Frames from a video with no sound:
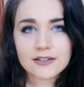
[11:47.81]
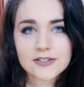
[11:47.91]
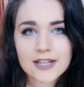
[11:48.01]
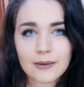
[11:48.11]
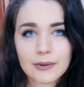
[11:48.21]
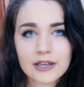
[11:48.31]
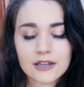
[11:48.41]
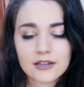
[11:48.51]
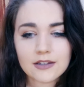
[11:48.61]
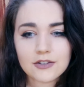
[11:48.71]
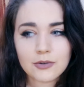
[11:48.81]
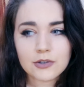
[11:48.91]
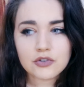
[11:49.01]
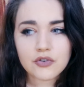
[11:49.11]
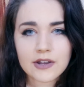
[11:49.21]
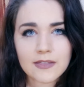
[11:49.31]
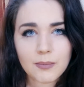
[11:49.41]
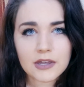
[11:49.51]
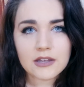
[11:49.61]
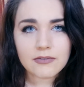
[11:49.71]
so that way you can drain the
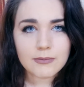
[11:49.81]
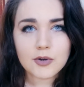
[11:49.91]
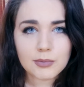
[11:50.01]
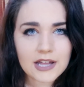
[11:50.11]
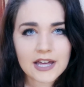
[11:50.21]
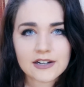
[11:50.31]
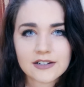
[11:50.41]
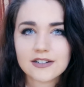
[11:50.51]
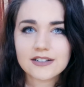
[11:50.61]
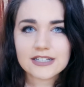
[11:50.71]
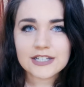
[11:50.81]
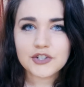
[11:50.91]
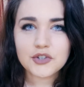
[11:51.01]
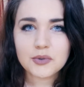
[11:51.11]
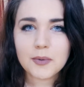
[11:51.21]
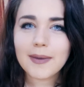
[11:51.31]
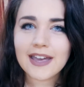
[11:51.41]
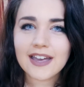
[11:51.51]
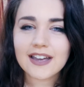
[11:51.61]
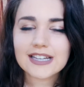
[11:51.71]
pee from your bladder into a
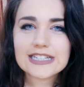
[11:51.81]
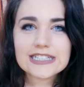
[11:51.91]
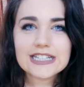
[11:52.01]
bag.